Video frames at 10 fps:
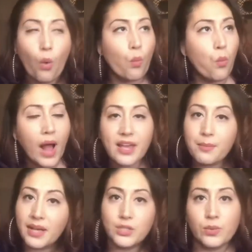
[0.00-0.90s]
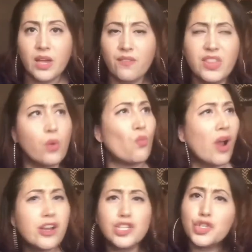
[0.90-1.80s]
Why am I doing everything?
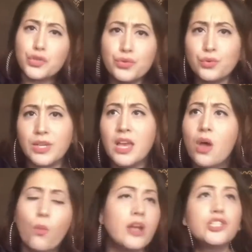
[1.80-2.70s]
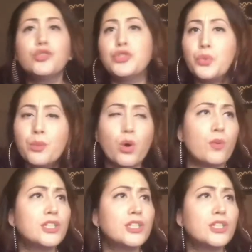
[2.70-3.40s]
Why aren't you doing more?